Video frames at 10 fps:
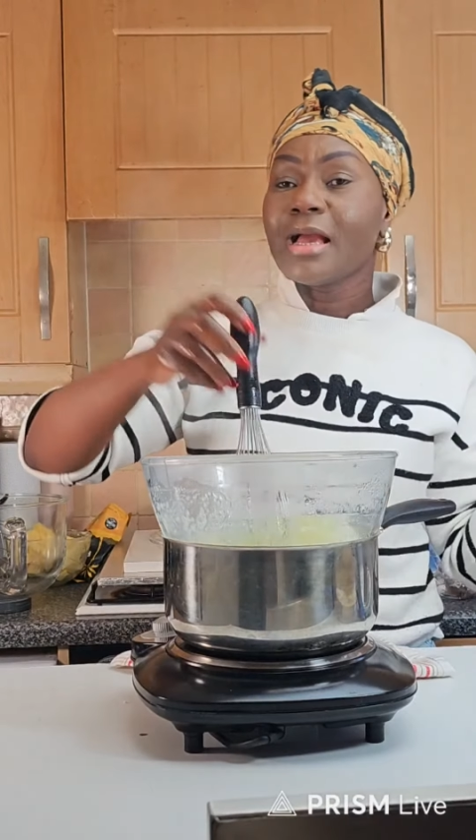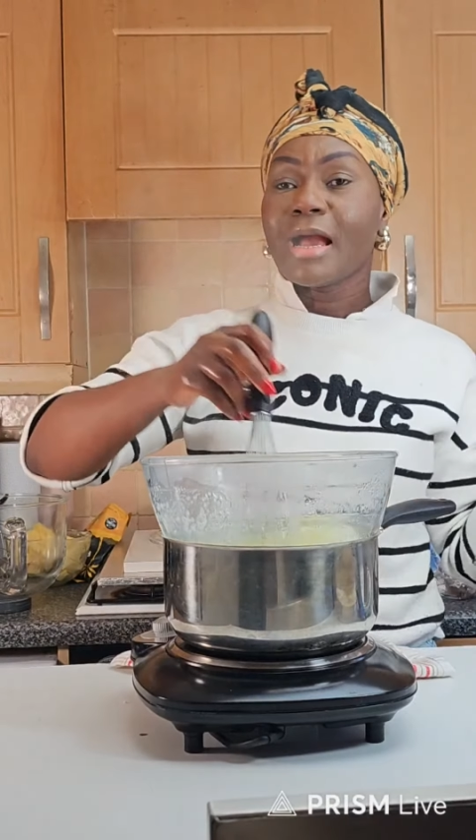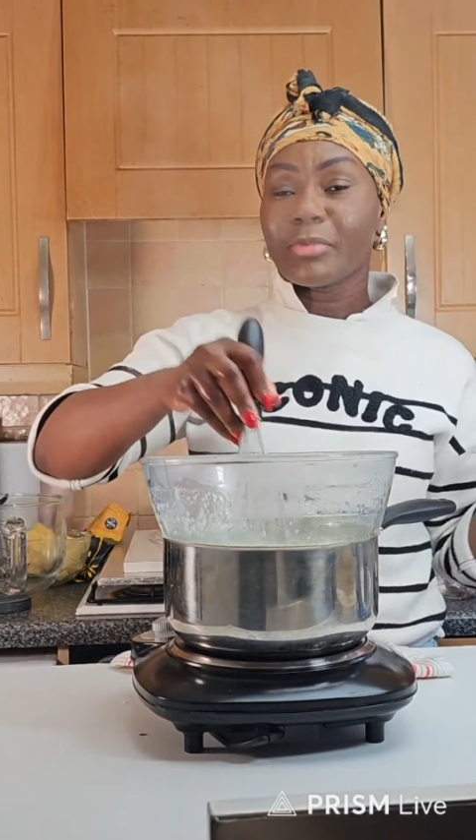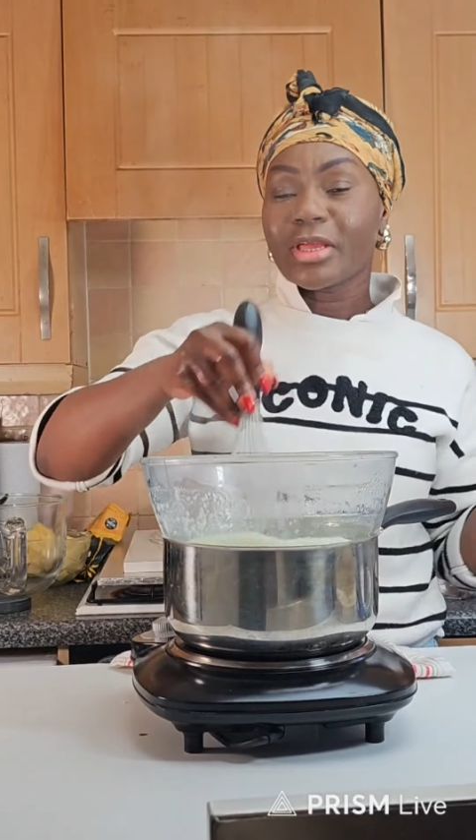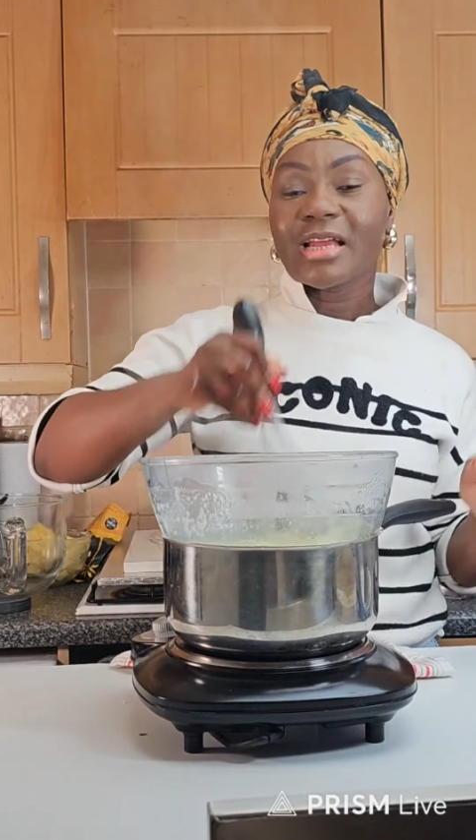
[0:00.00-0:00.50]

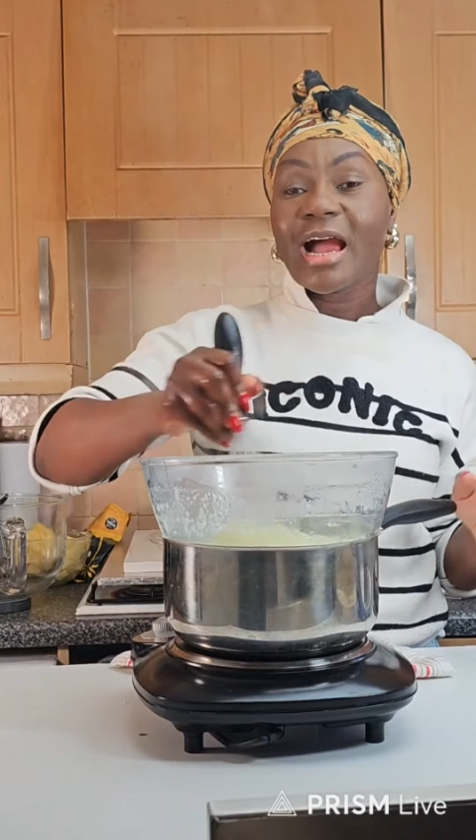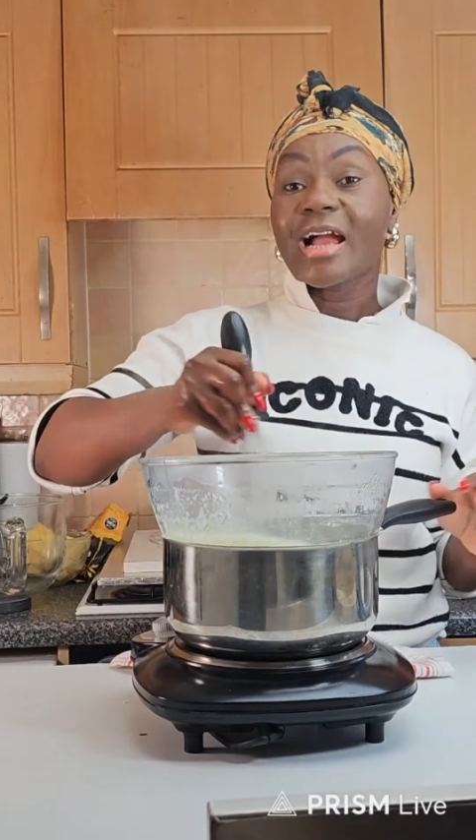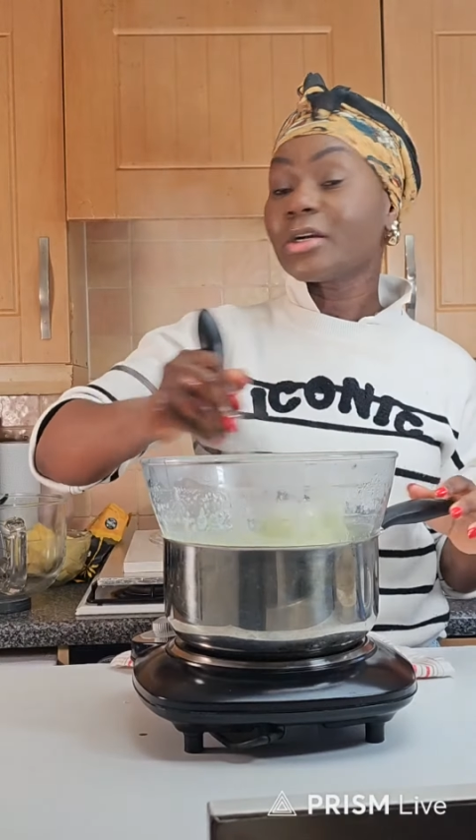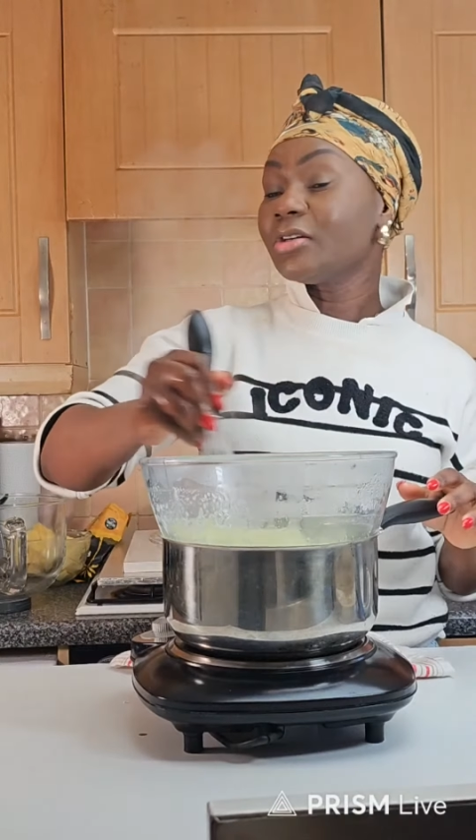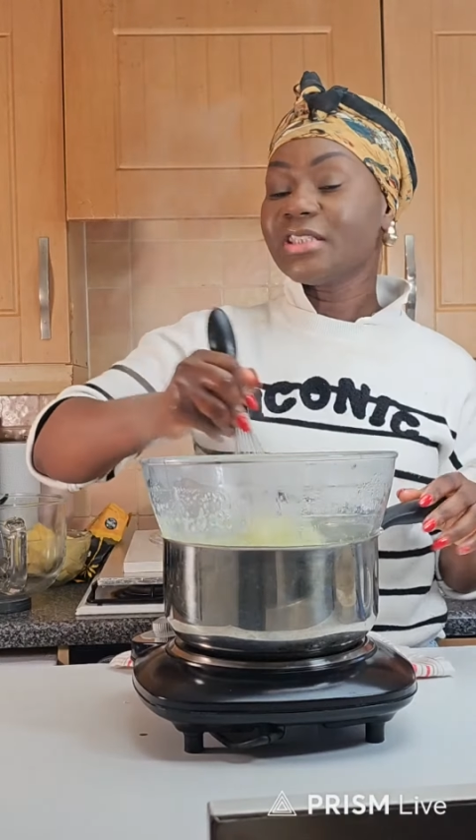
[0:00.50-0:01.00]
I mean,
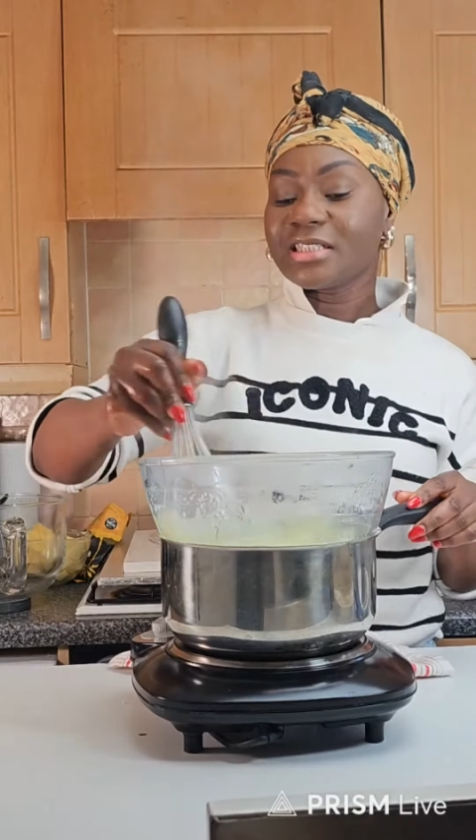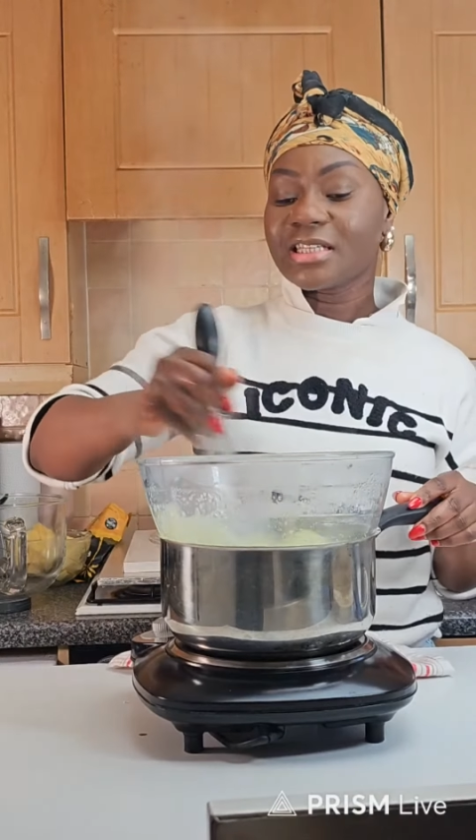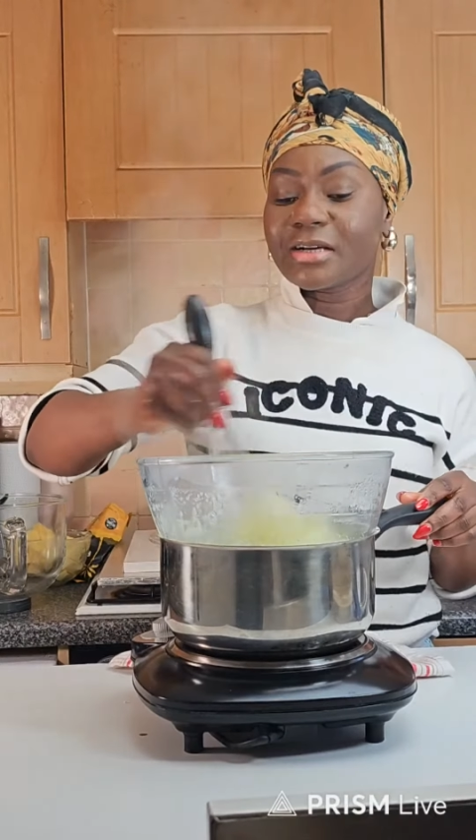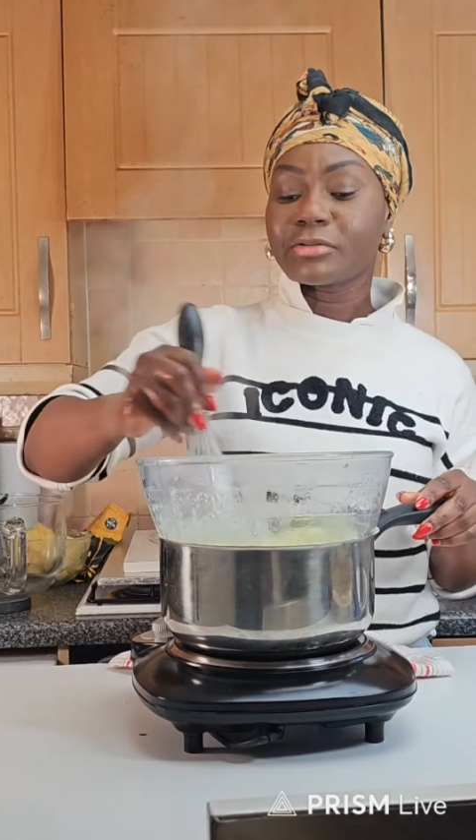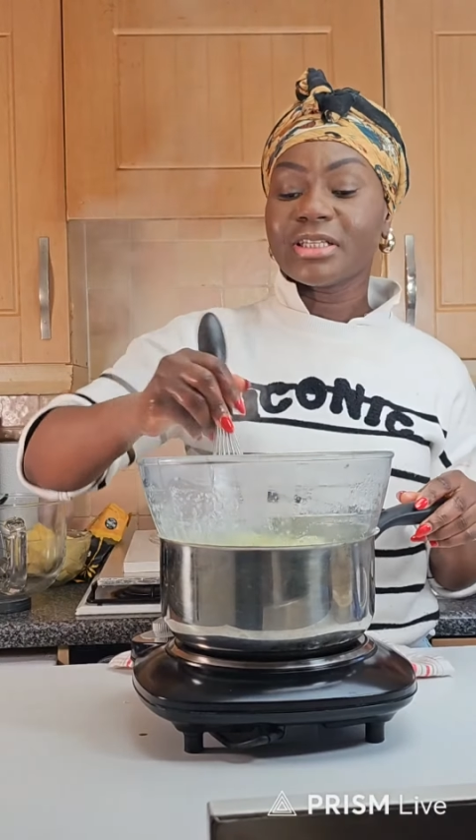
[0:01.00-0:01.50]
I couldn't
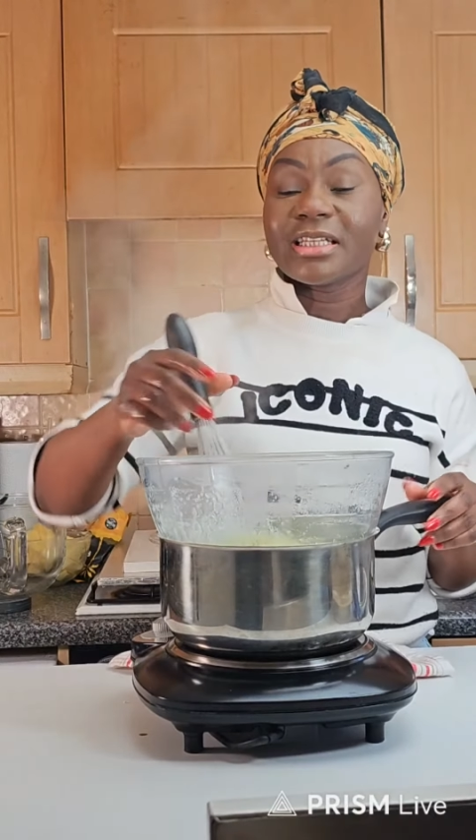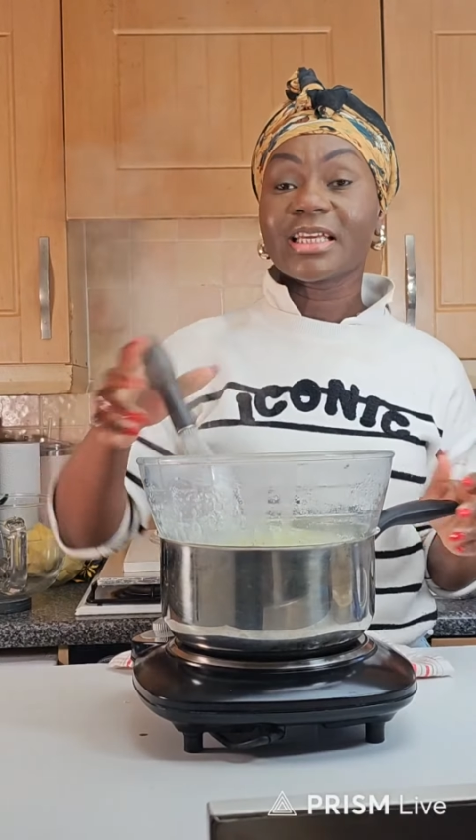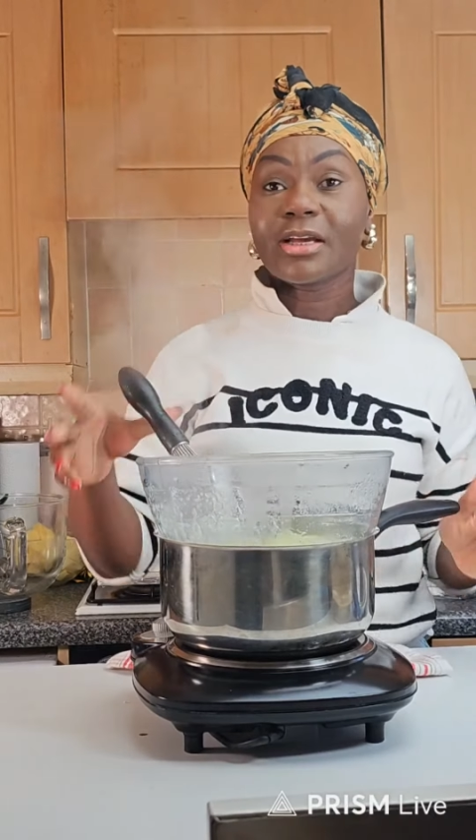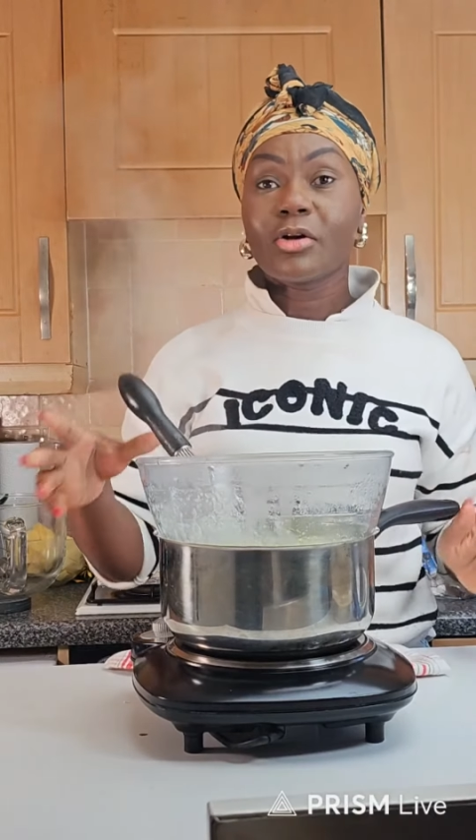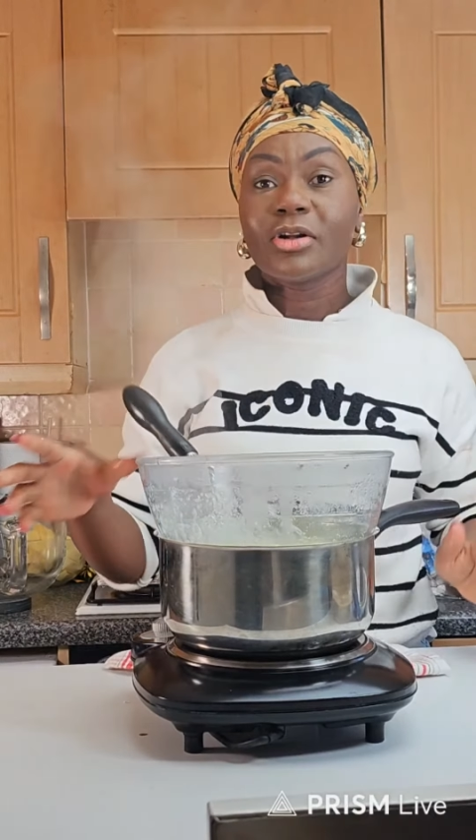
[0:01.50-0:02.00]
decorate the
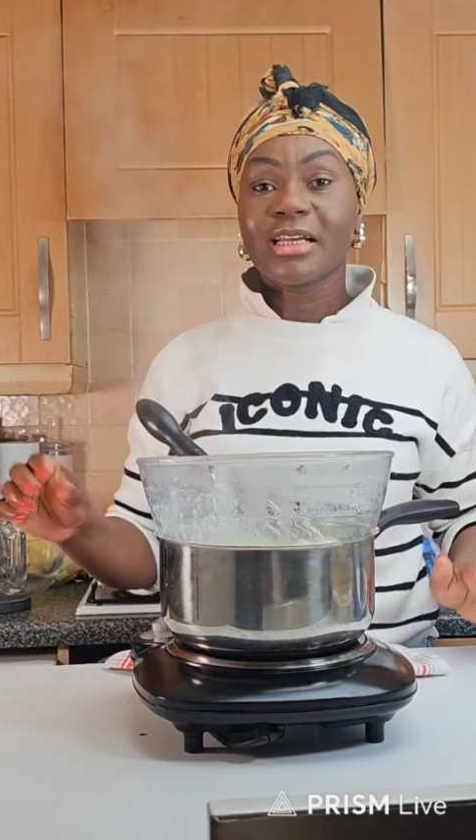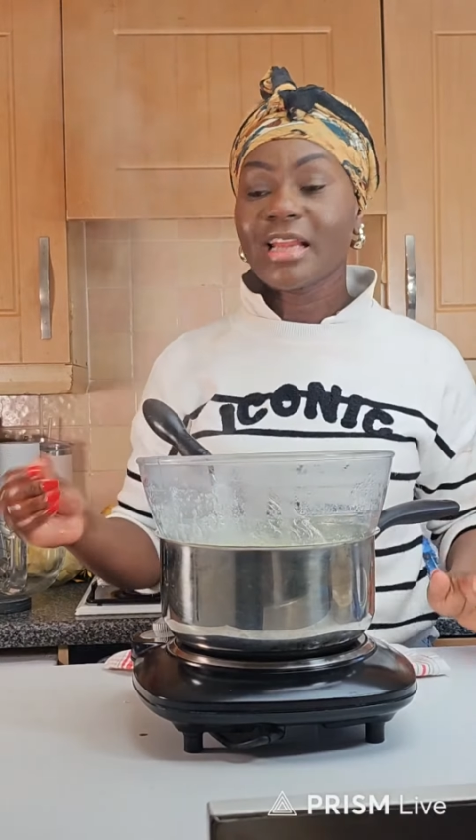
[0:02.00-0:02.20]
cake on a